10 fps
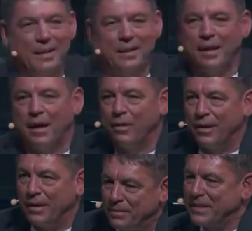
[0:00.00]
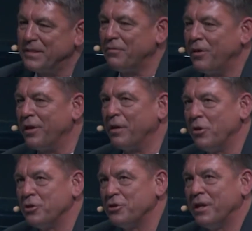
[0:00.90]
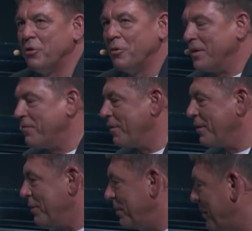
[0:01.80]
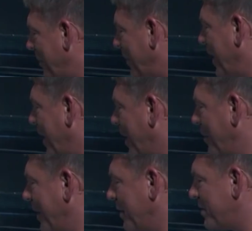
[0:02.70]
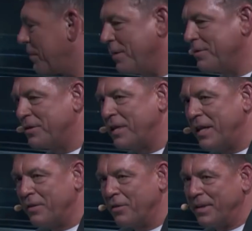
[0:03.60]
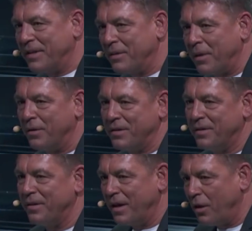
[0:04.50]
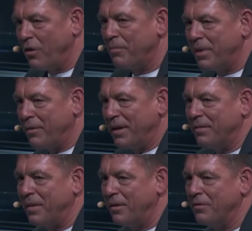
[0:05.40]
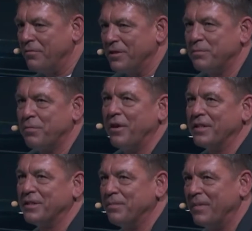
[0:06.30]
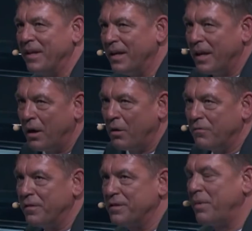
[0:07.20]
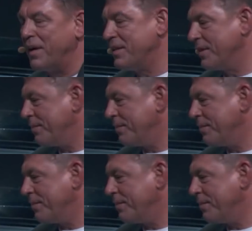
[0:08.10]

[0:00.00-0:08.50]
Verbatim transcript: Now, uh, this is a very emotional moment for you uh, because I'm going to tell you a bit about our baby, our first product, our first Byton.